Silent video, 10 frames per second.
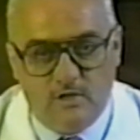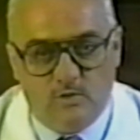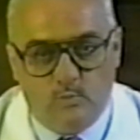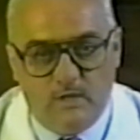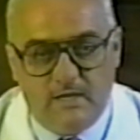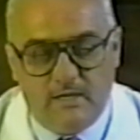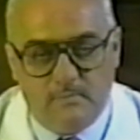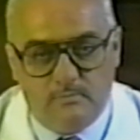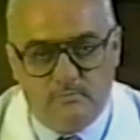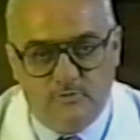we
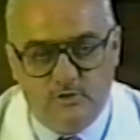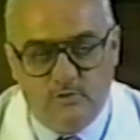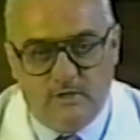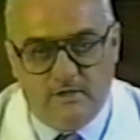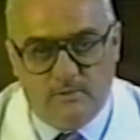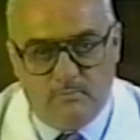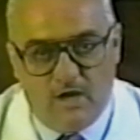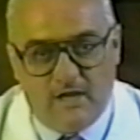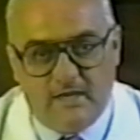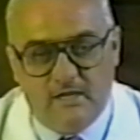do in the
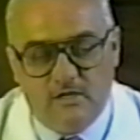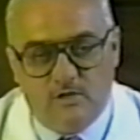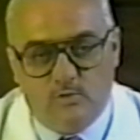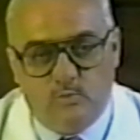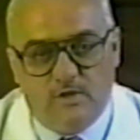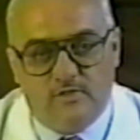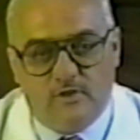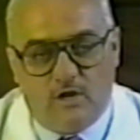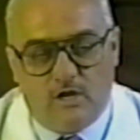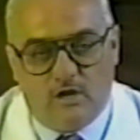body with
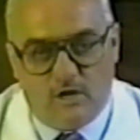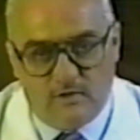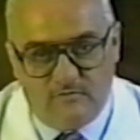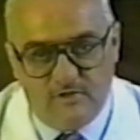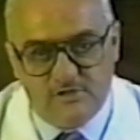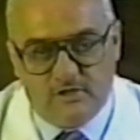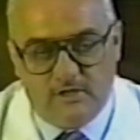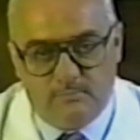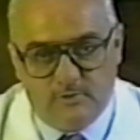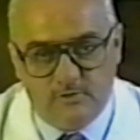our artificially
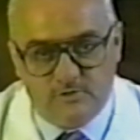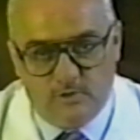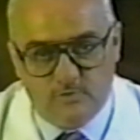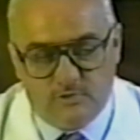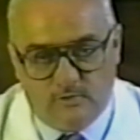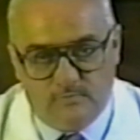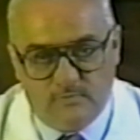produced ozone.